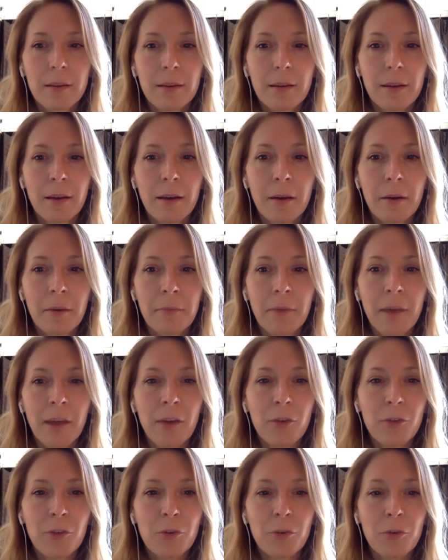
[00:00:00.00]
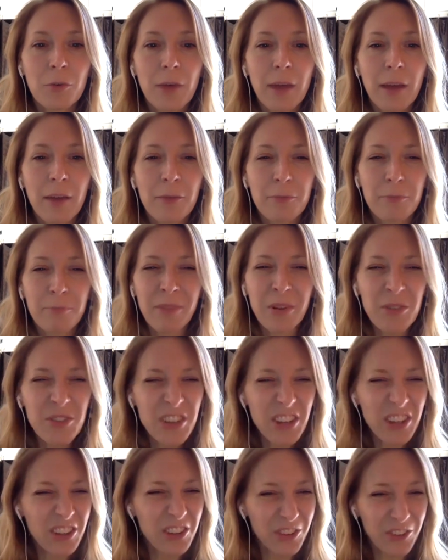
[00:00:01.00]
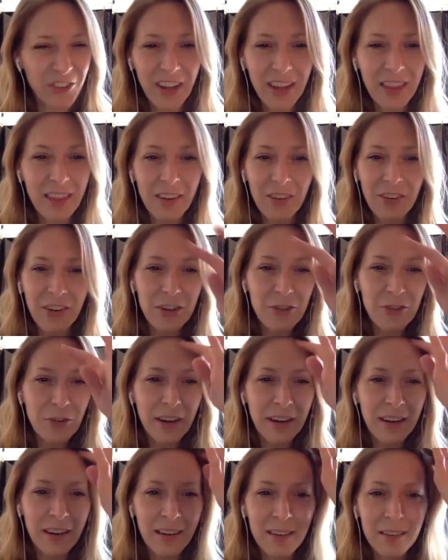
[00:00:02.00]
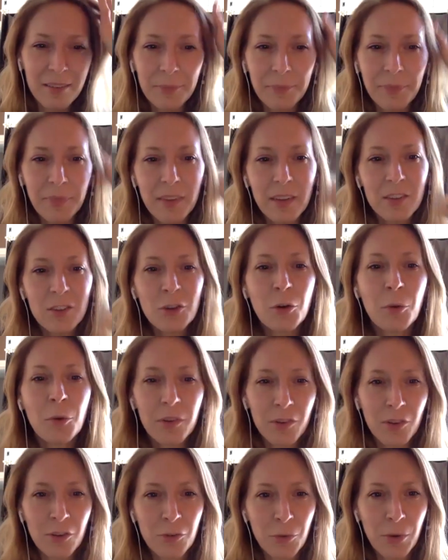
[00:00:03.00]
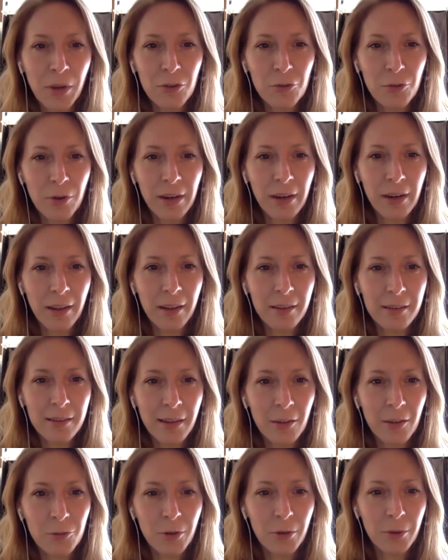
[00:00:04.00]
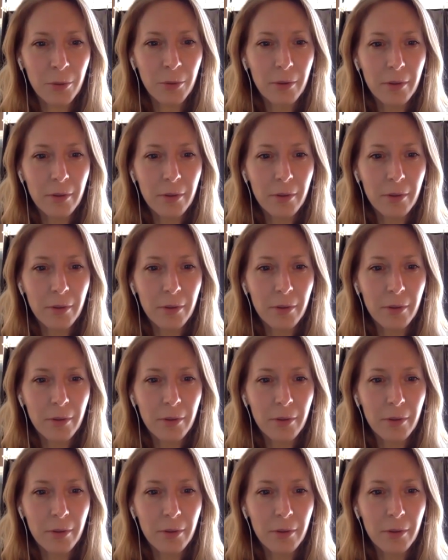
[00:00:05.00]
Um, I also have music learning theory training. Do you know what Suzuki training is, Andrew?